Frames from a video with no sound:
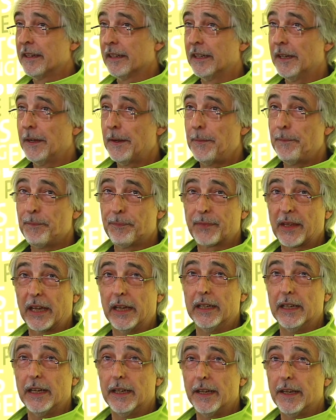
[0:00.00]
um,
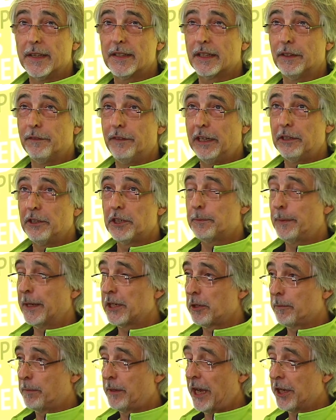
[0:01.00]
uh, it's a very
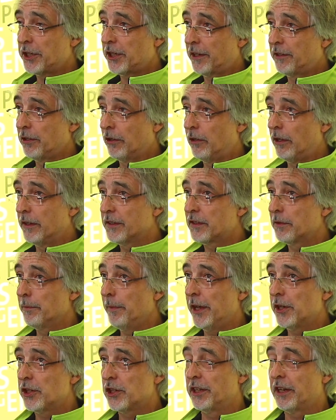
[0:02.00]
special pleasure to also
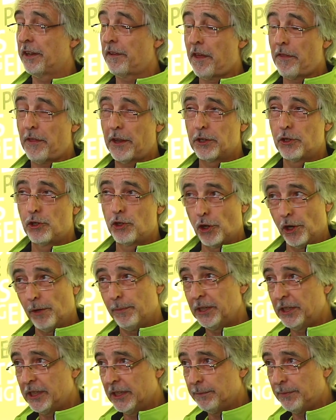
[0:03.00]
mention another
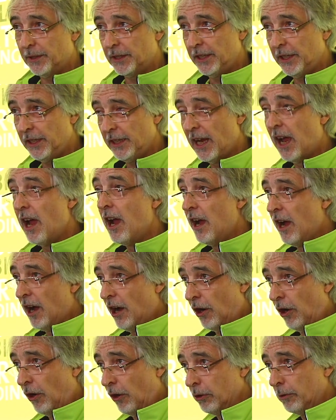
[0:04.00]
German company,
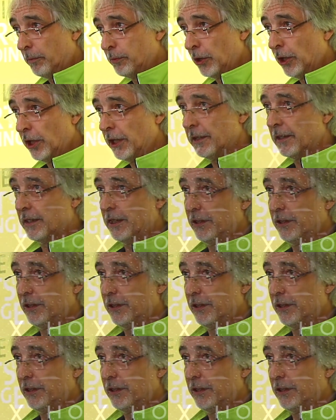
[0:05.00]
Holoplot,